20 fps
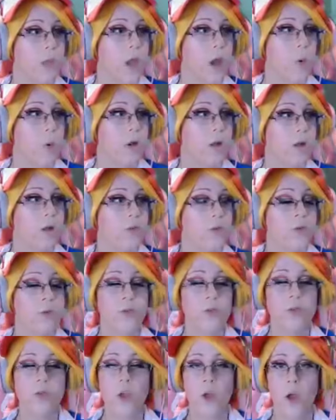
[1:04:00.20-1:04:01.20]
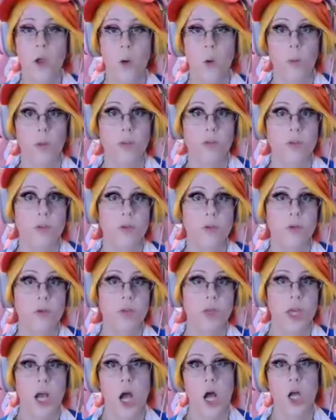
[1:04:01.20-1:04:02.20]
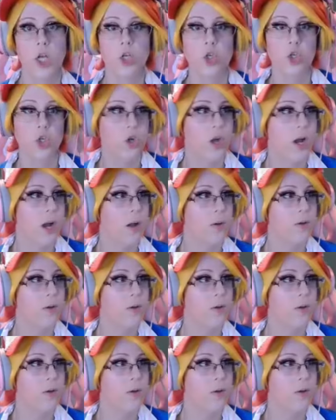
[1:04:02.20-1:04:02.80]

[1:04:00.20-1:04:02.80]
We're gonna first go to the underground